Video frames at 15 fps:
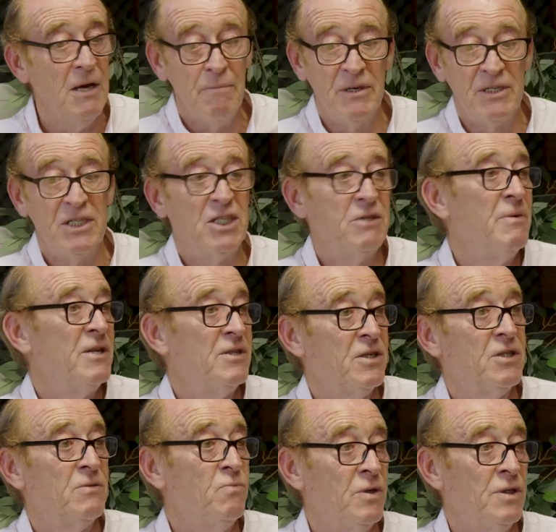Mrs. Smith
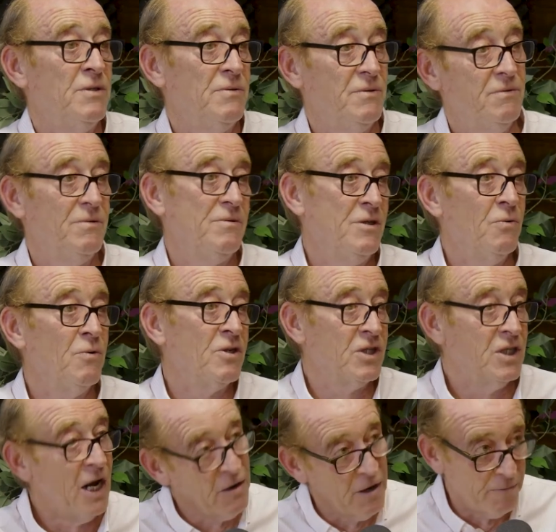doesn't want the world
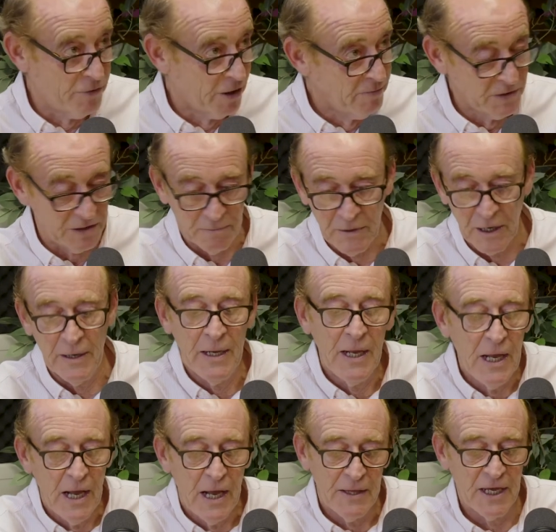to know her problems. But
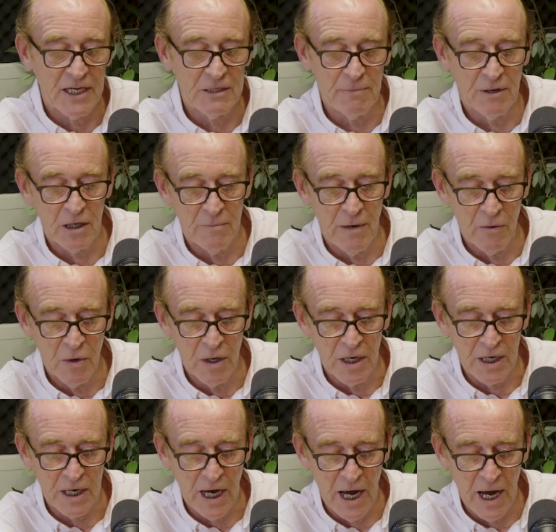that's the bulk of my
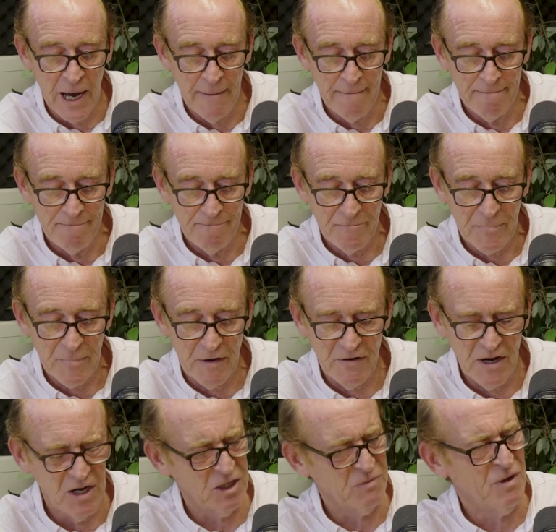work. I've
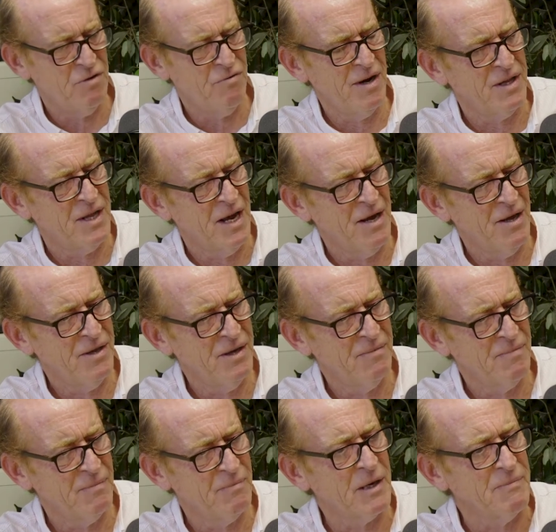kind of lost my thread there, I
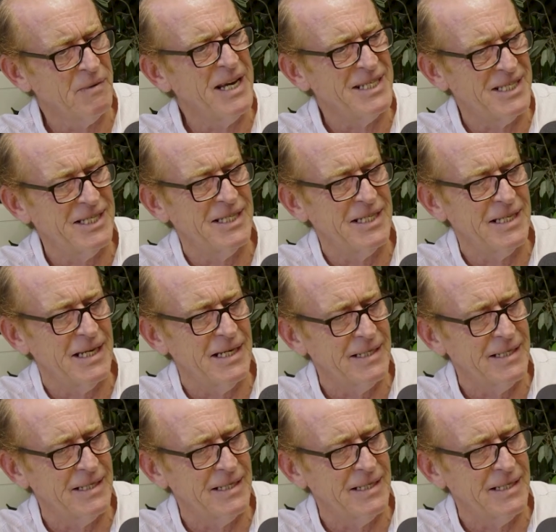think. But it's... Yeah,